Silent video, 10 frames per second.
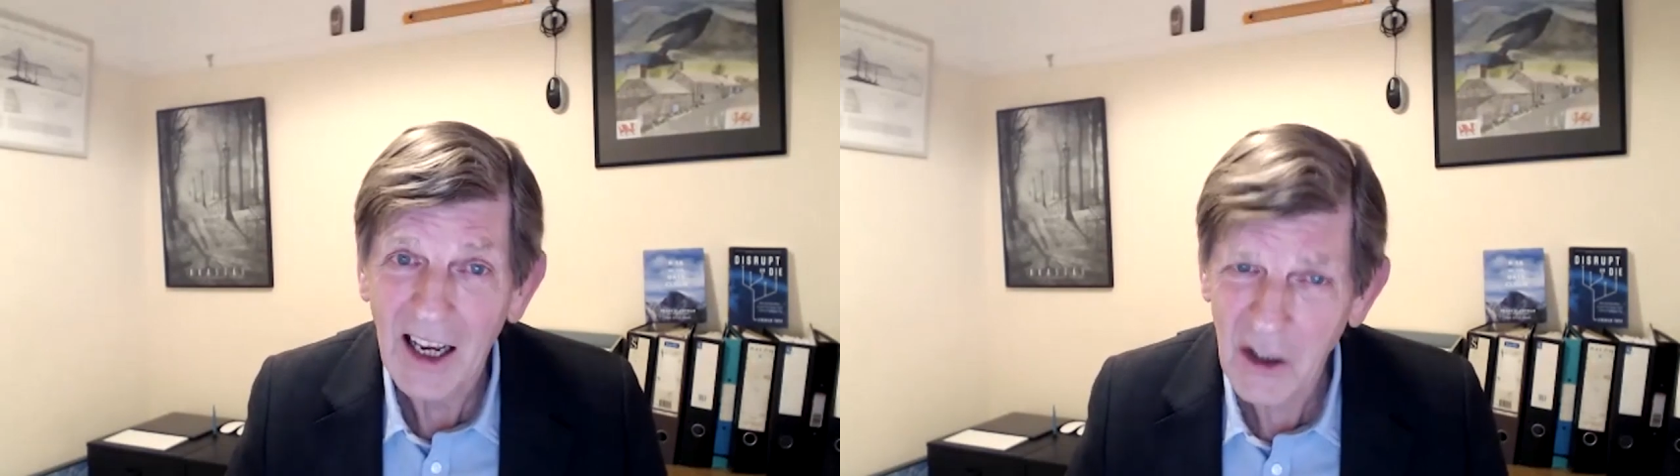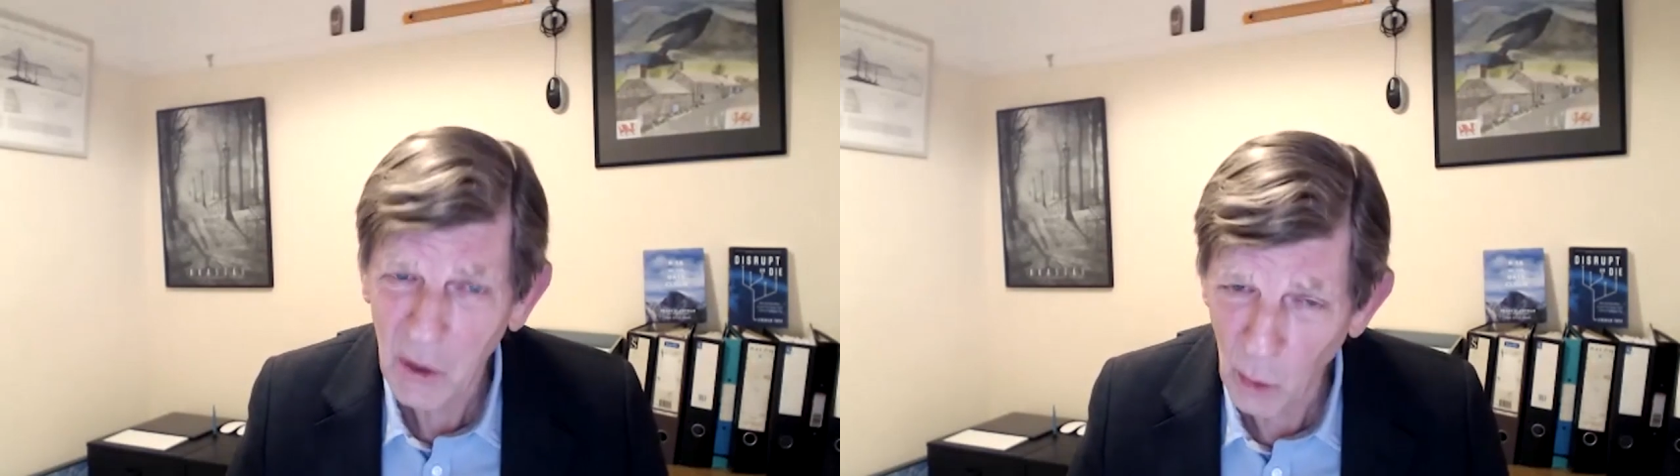
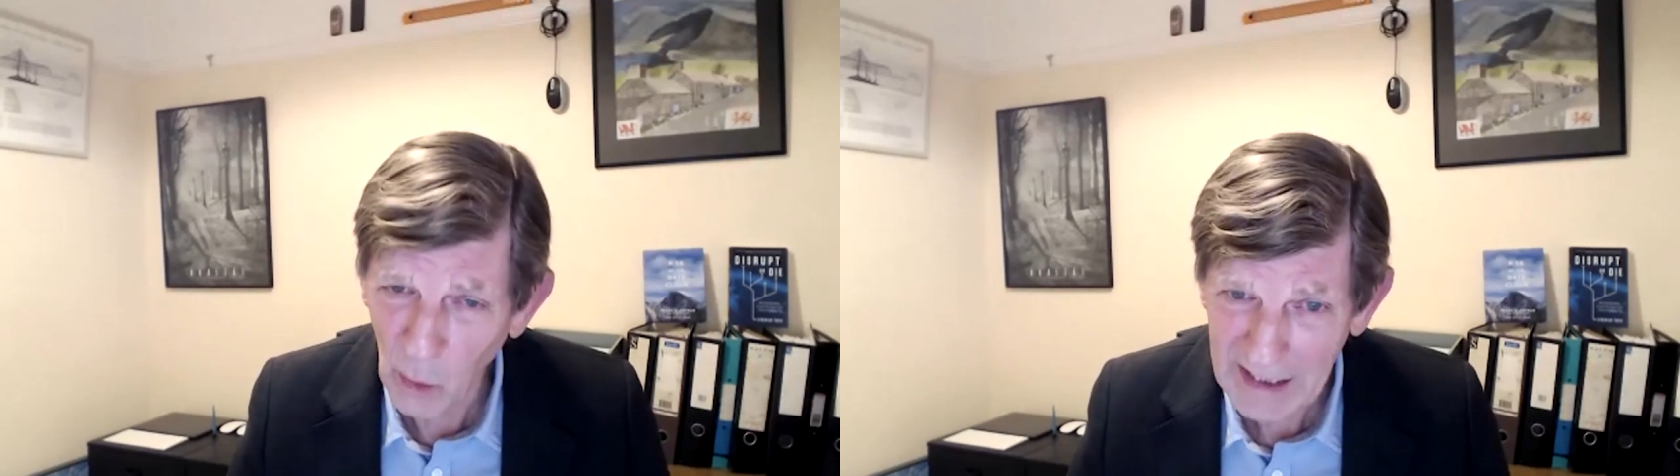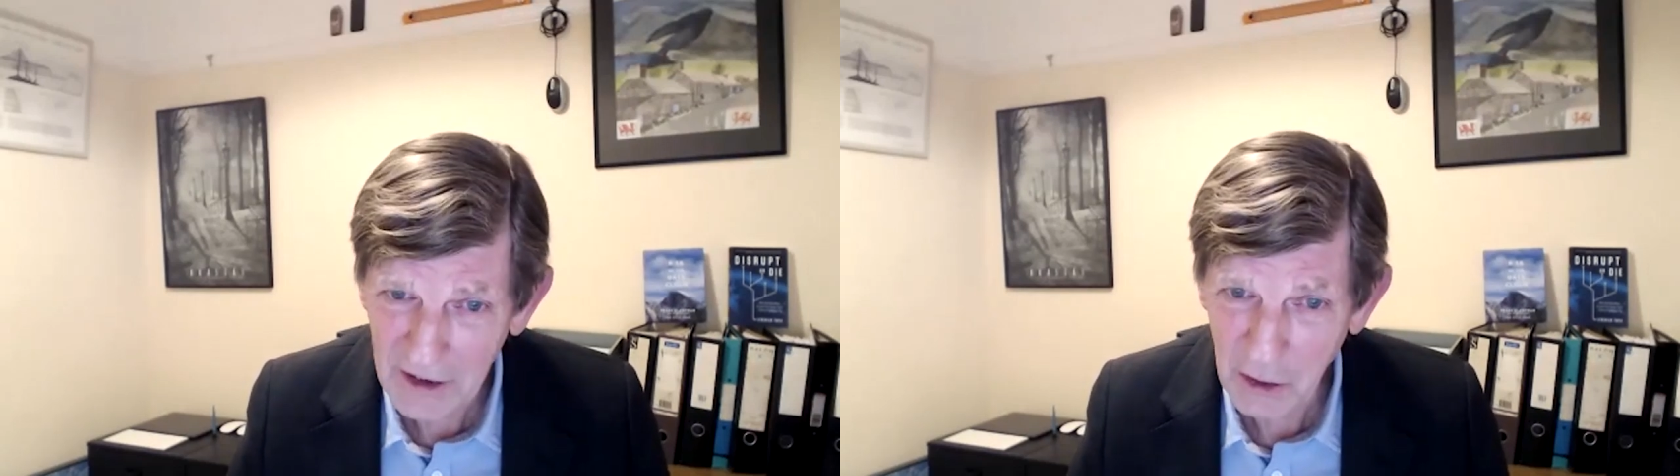Can
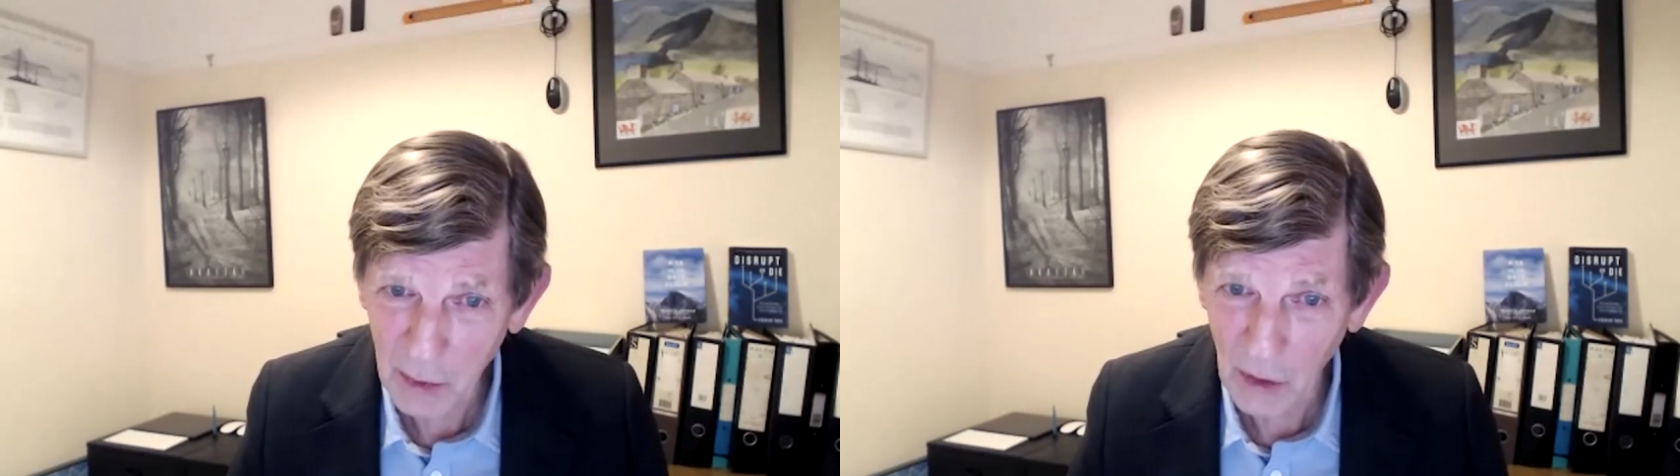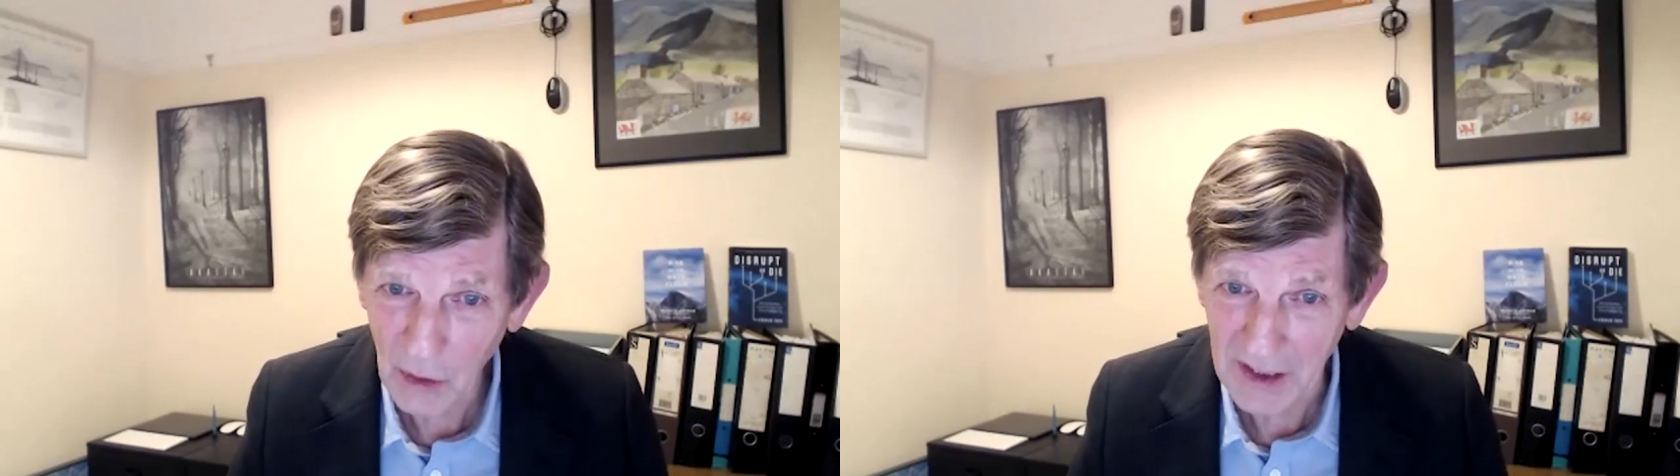Weka
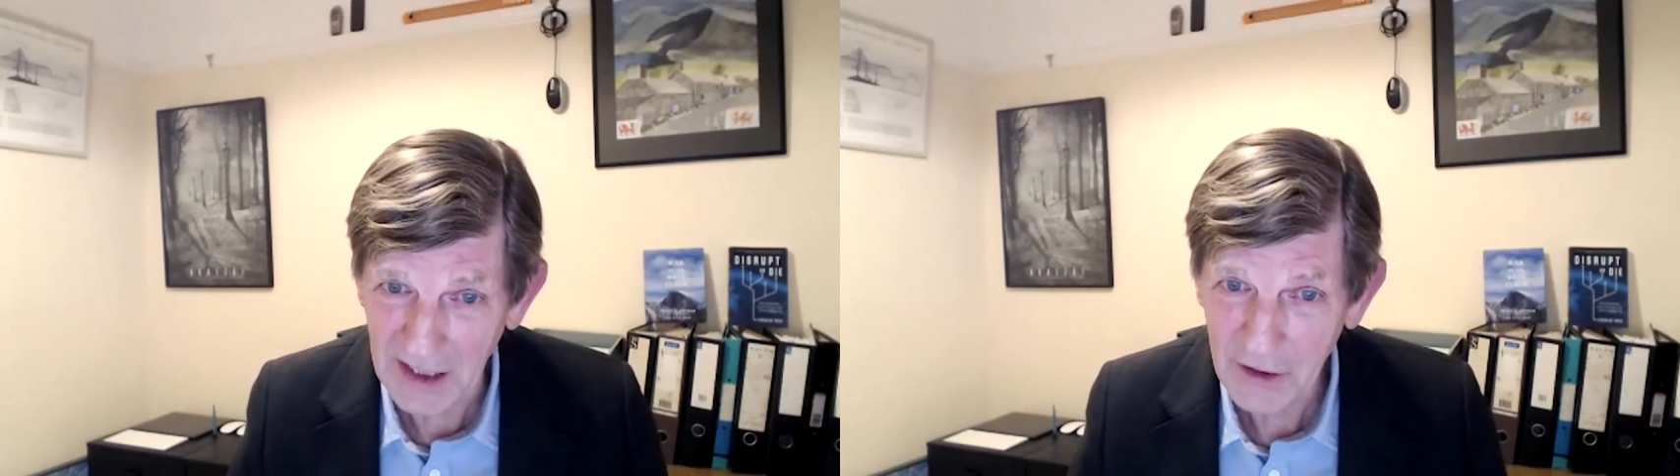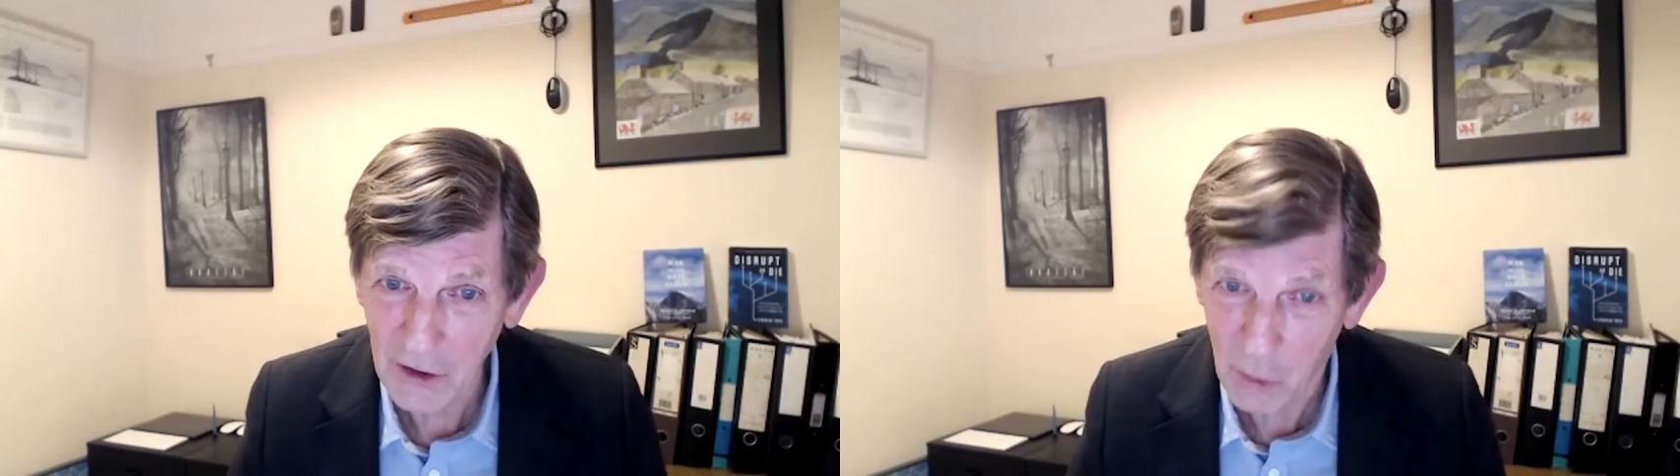support
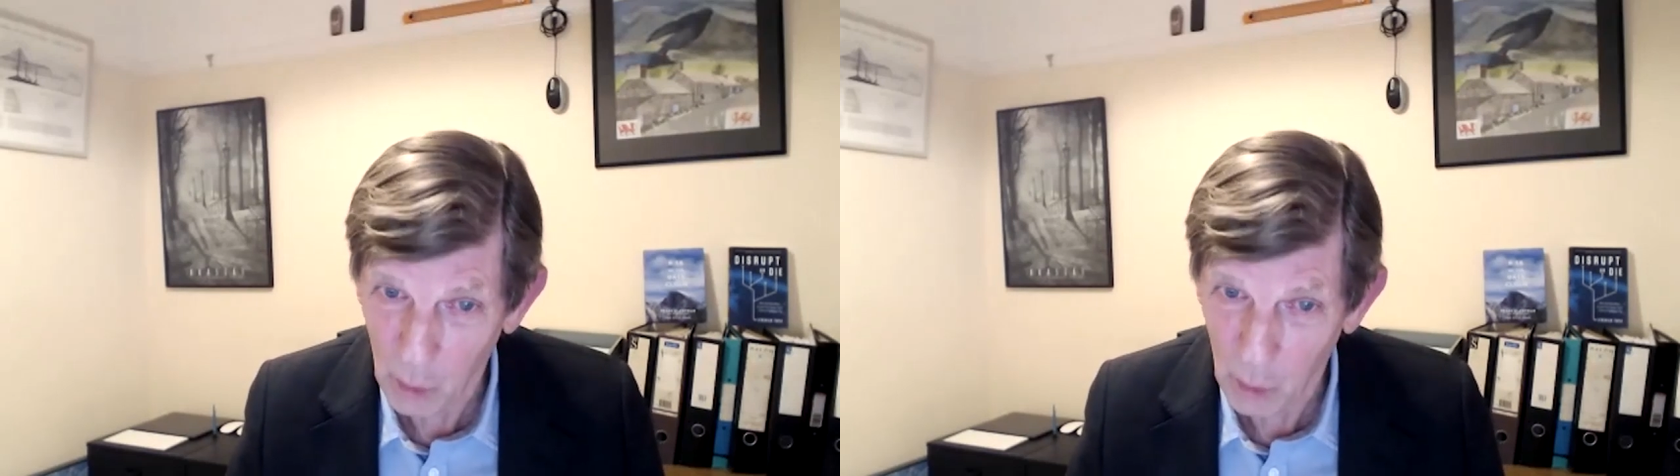these as